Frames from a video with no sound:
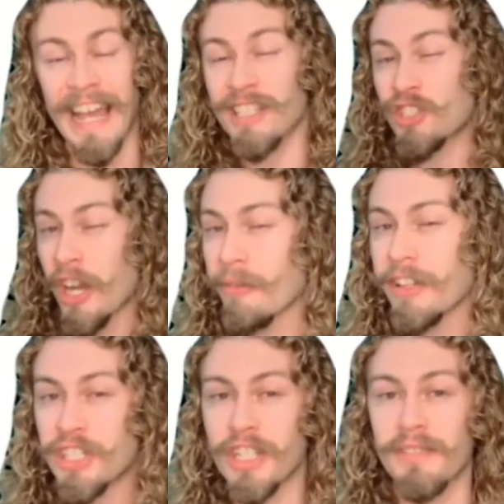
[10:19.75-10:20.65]
and
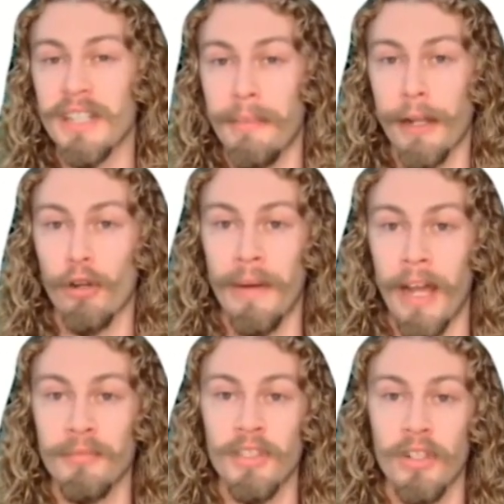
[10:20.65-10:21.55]
generally shifted the
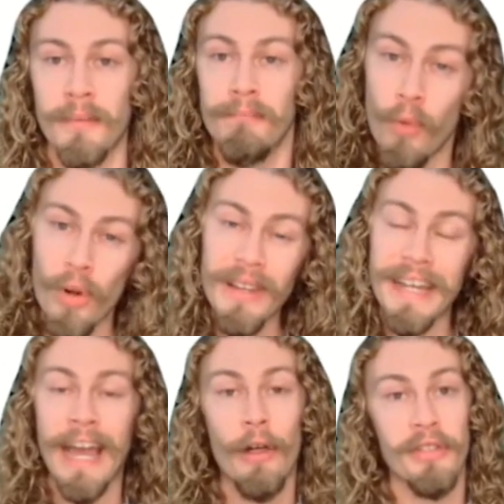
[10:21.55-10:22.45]
microbiome to look more
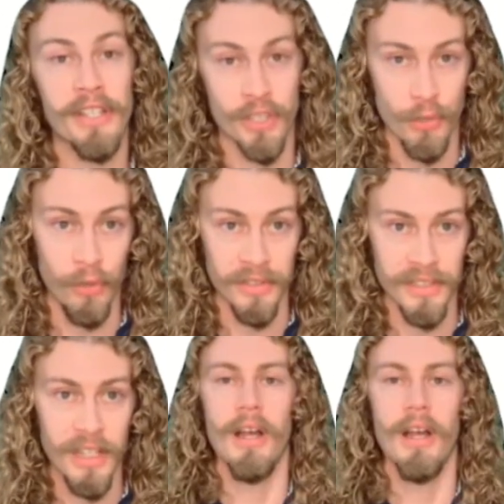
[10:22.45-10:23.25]
like healthy controls.